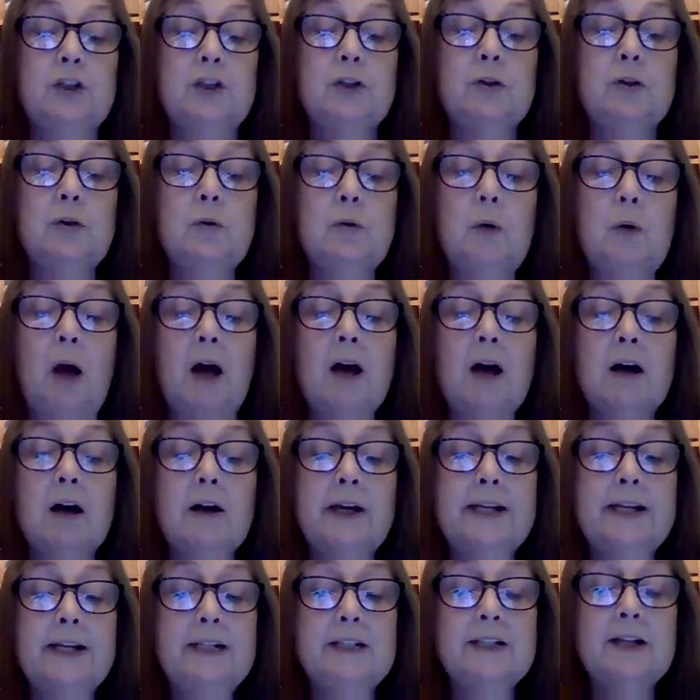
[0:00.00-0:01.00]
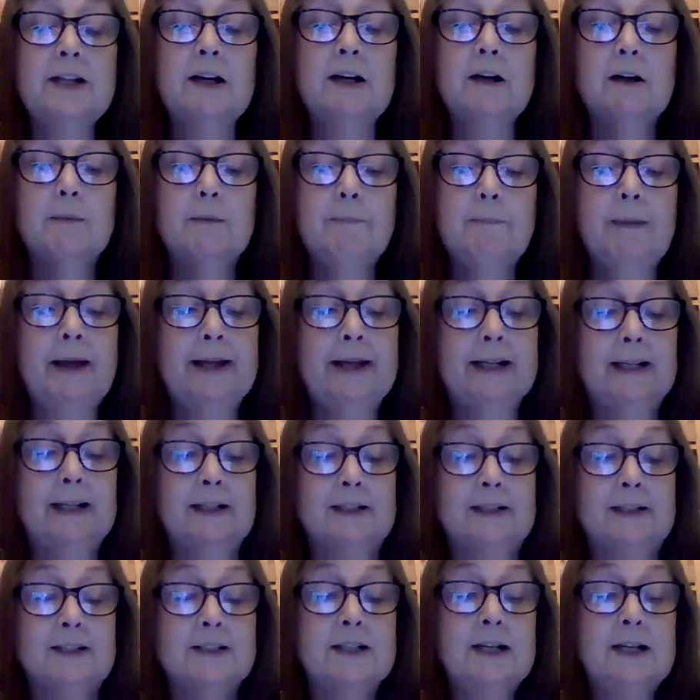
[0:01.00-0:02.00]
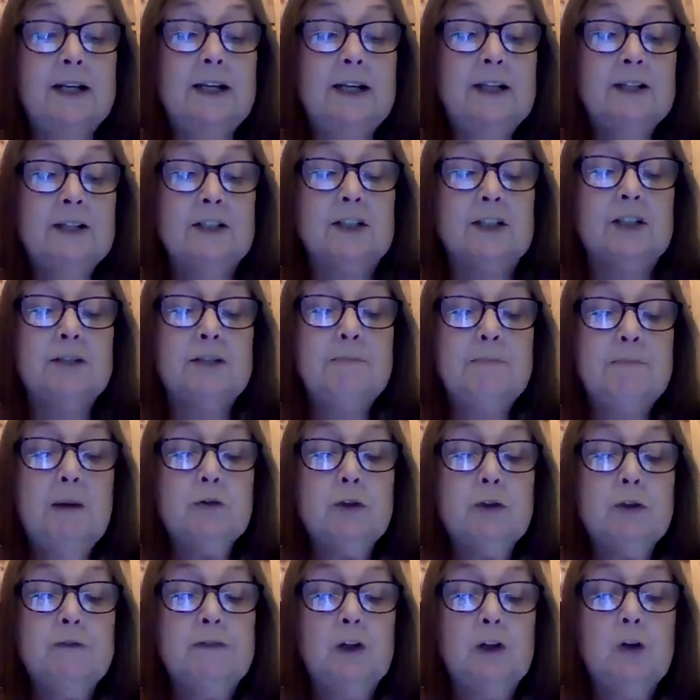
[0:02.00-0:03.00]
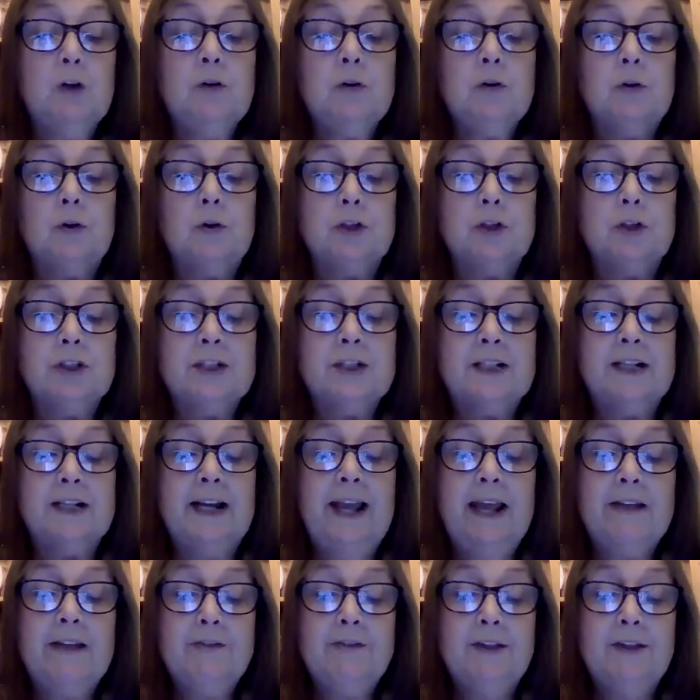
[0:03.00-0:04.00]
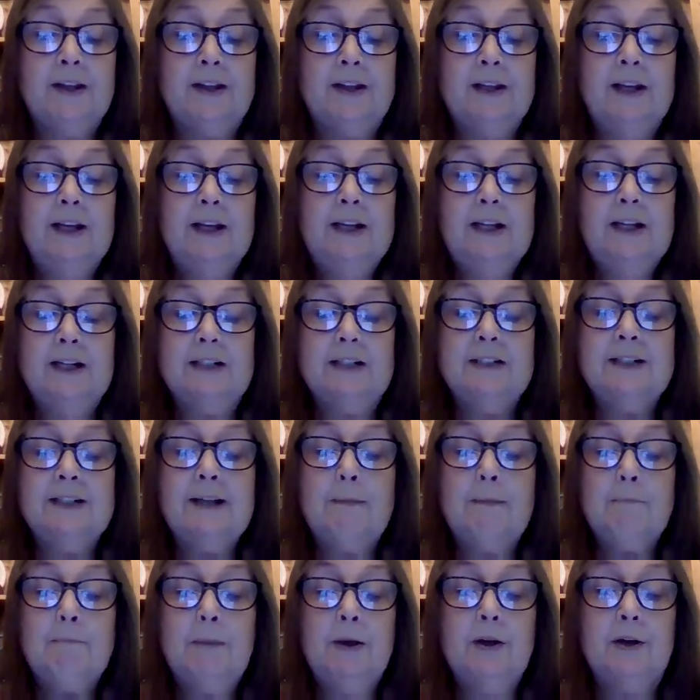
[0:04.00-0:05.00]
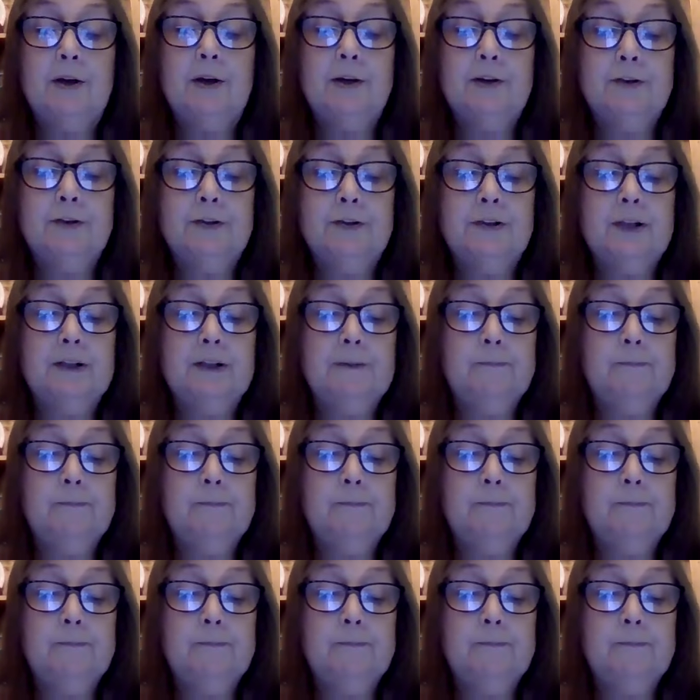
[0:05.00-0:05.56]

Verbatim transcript: two high, dark banks that smelt of gorse and heather and damp earth.